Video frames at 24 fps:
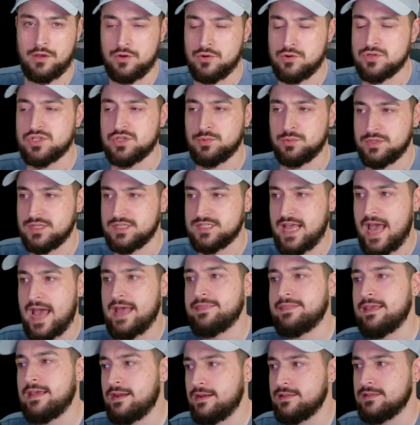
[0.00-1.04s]
so we'll just add
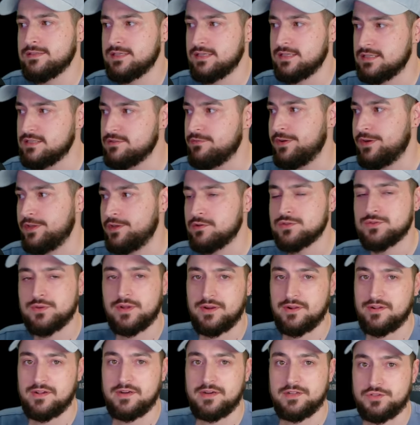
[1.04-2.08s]
that into this video so I
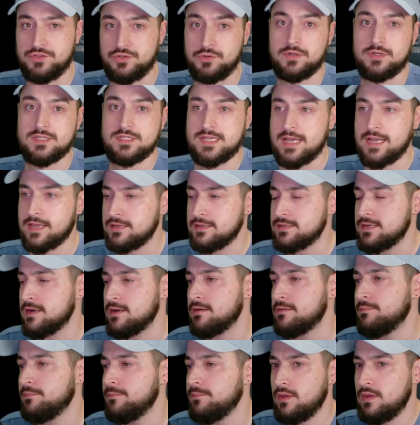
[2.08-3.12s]
don't got to do it a second
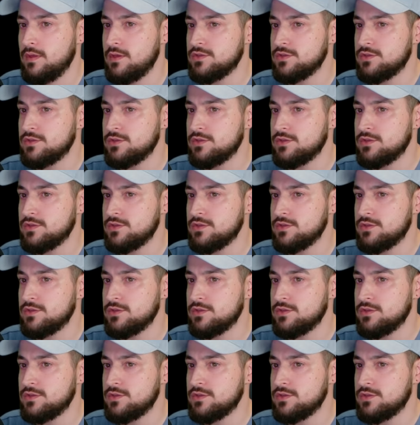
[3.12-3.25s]
time.